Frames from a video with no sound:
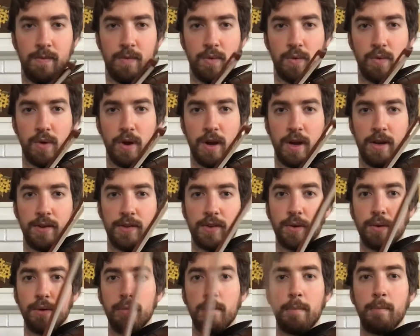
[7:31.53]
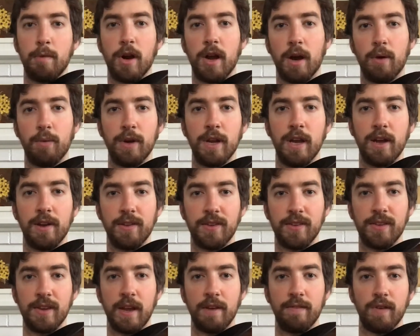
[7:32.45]
Right? So remember how we had
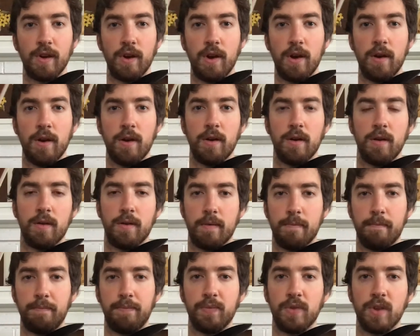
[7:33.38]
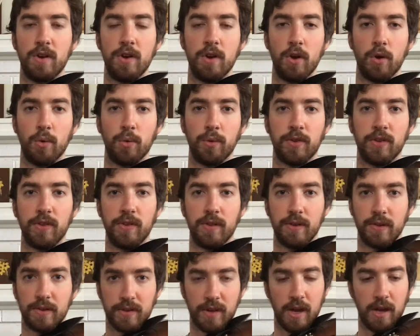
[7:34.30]
7 notes in the
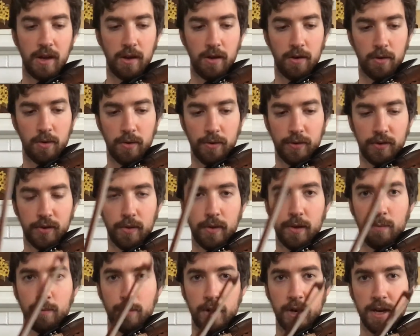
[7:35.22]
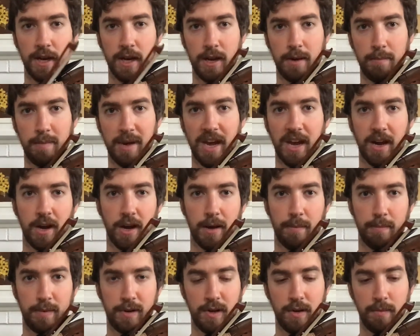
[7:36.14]
scale. So then when I get back
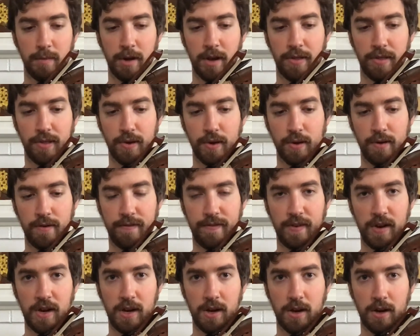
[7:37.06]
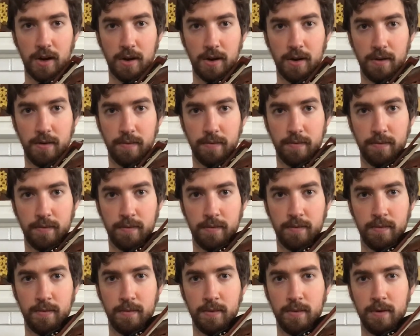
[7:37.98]
up to my third finger
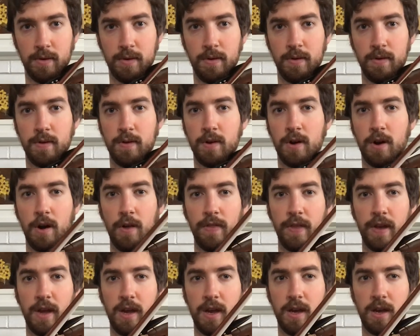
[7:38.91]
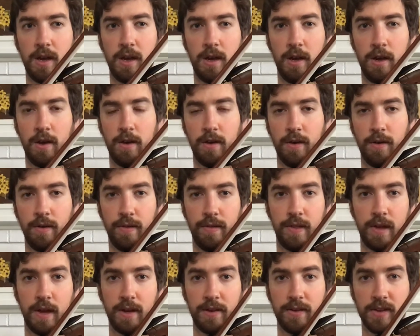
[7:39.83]
on the A,
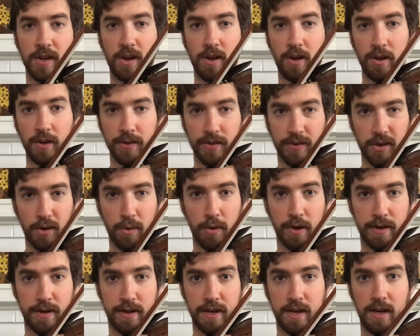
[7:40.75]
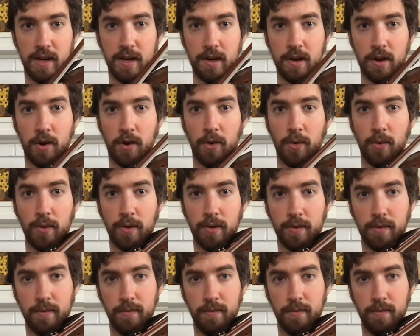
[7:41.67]
that's also a D note.